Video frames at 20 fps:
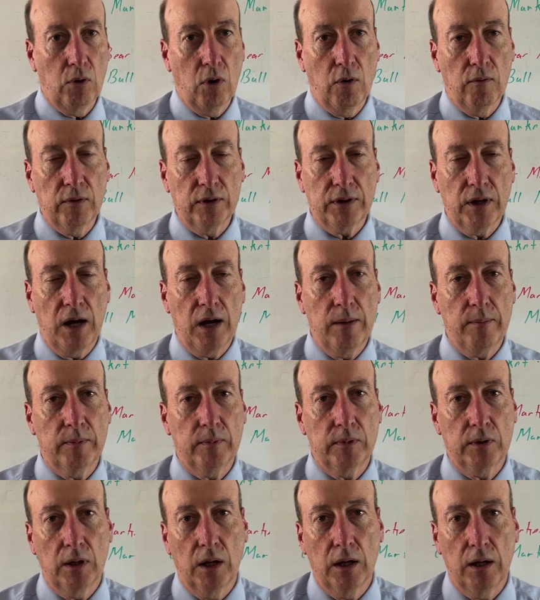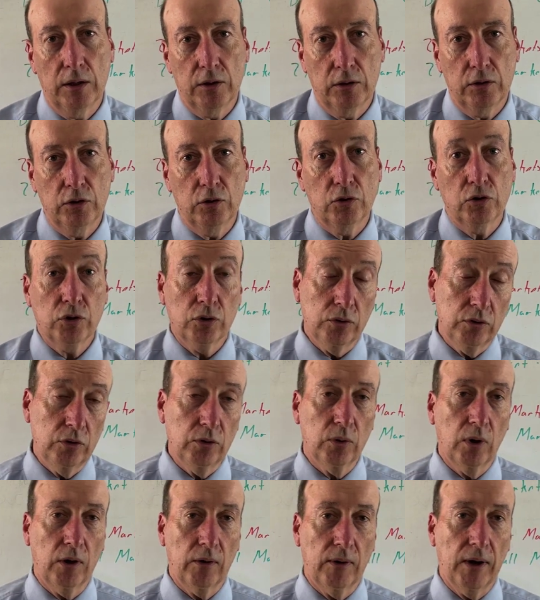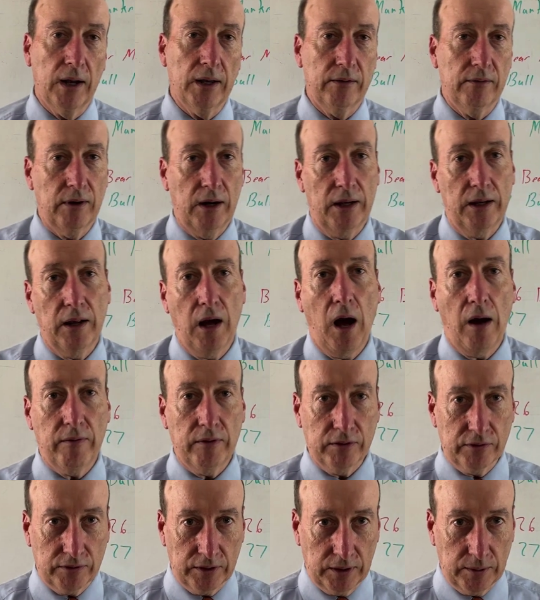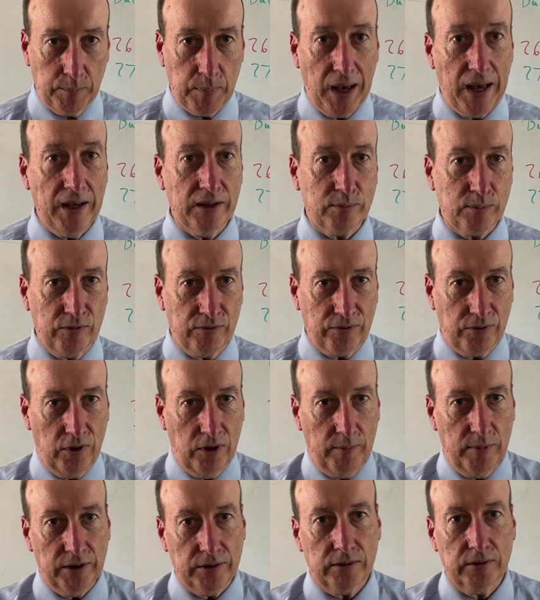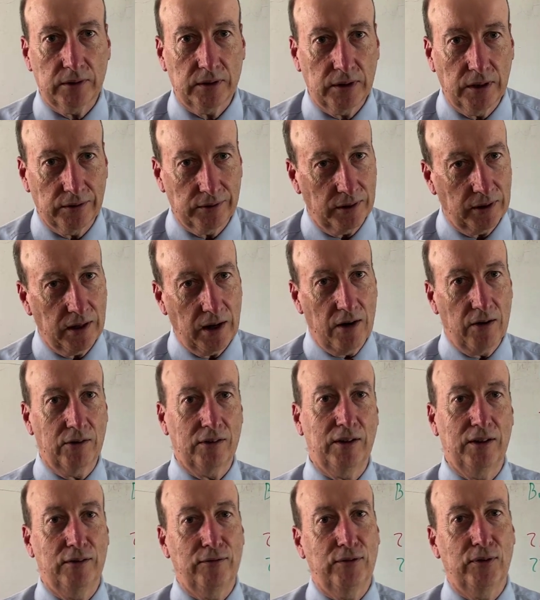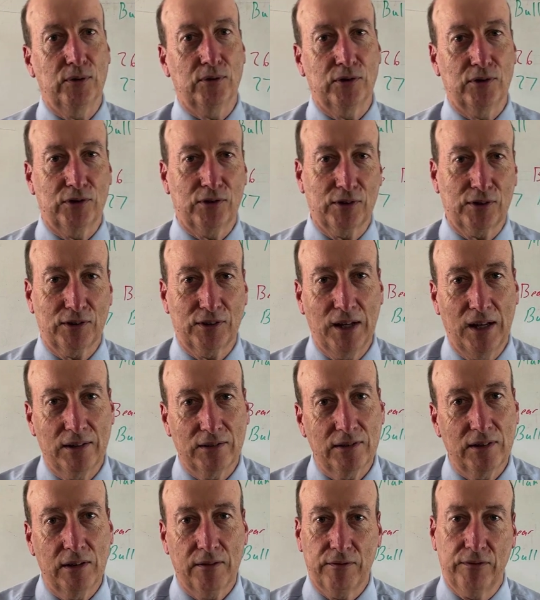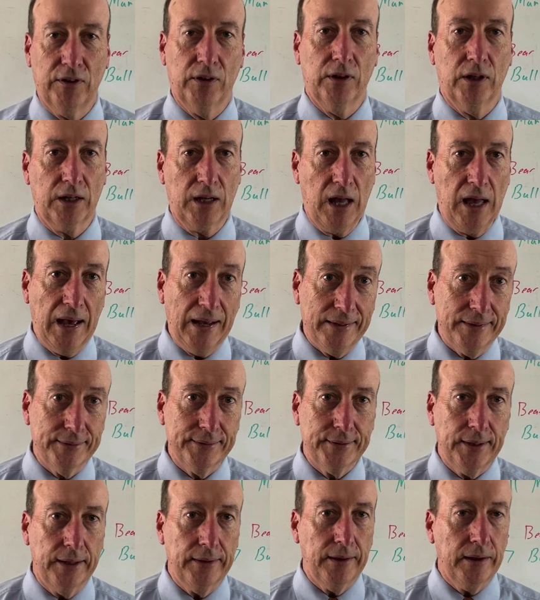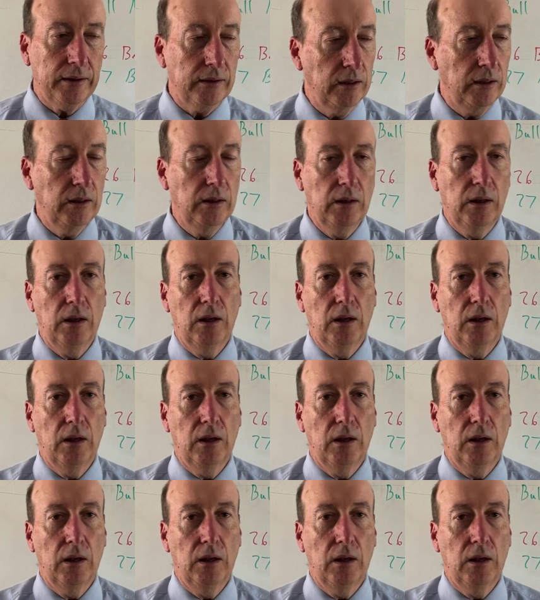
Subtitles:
over time, you should do all right, right? Obviously, past performance doesn't guarantee future success. I feel like I had to say that.